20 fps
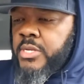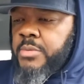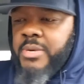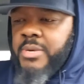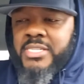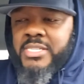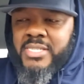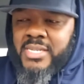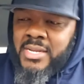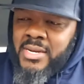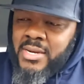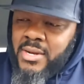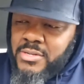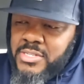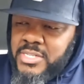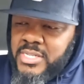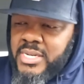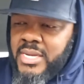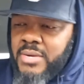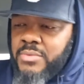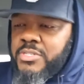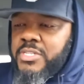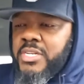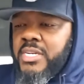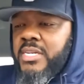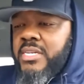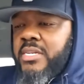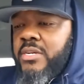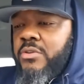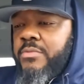but she, you know, she did what she
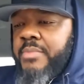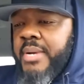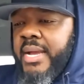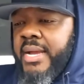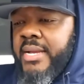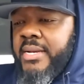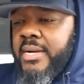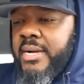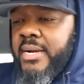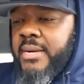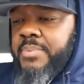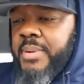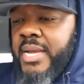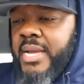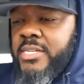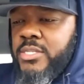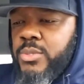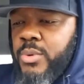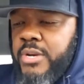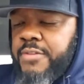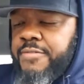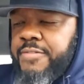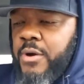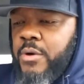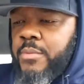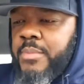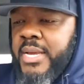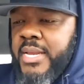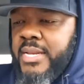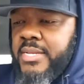could do, man. Uh, played
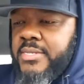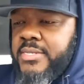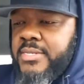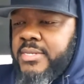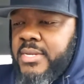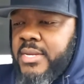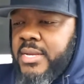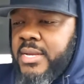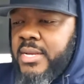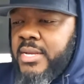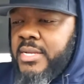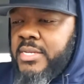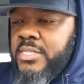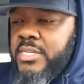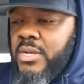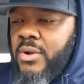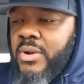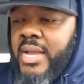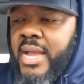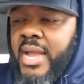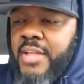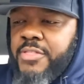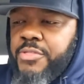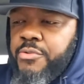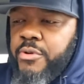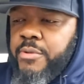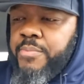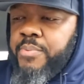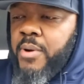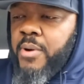24 minutes. She only had
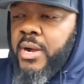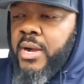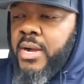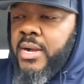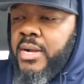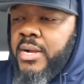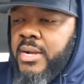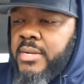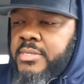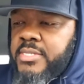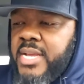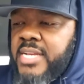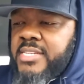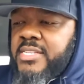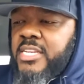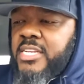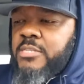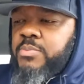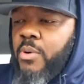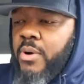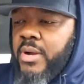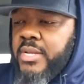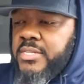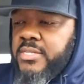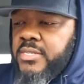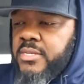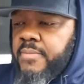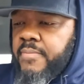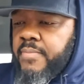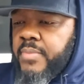three. Uh, she had six
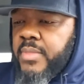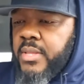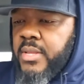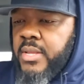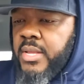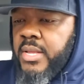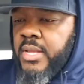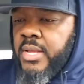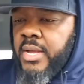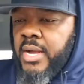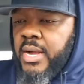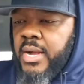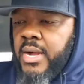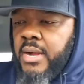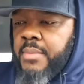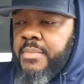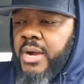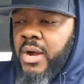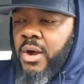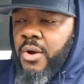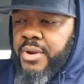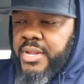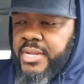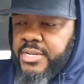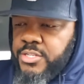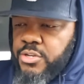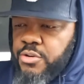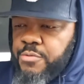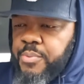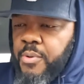points. Uh, Mahoney
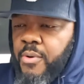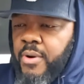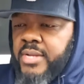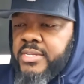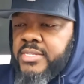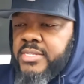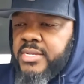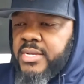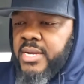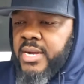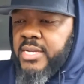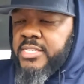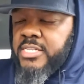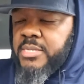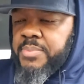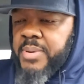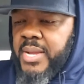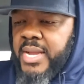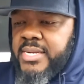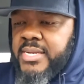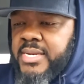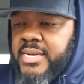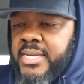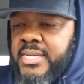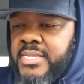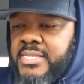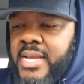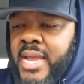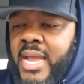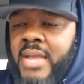two points. Uh, she played the
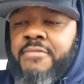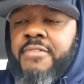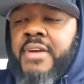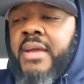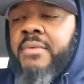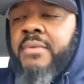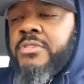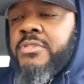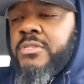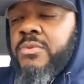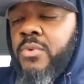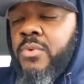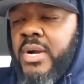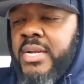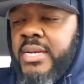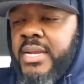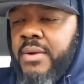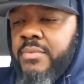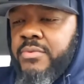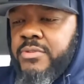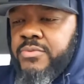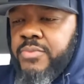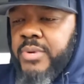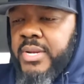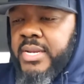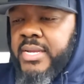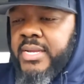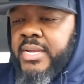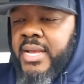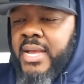least. Avent was the one that was
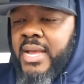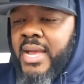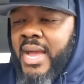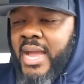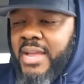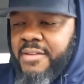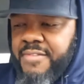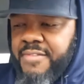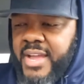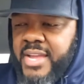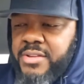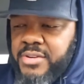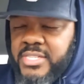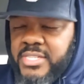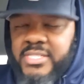really Avent. You